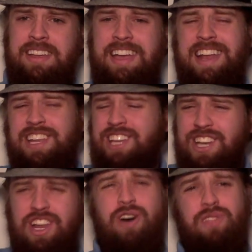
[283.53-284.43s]
And you
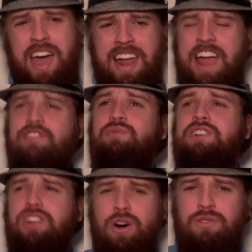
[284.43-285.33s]
know that.
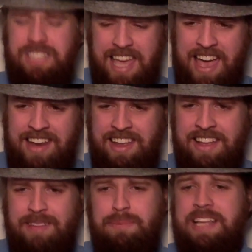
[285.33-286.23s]
Everyone knows that,
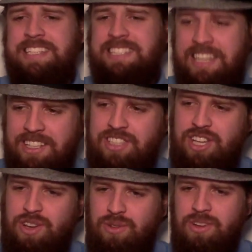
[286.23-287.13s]
but you still
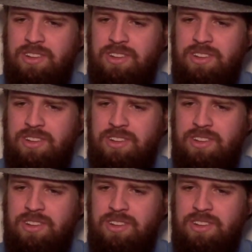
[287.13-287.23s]
do.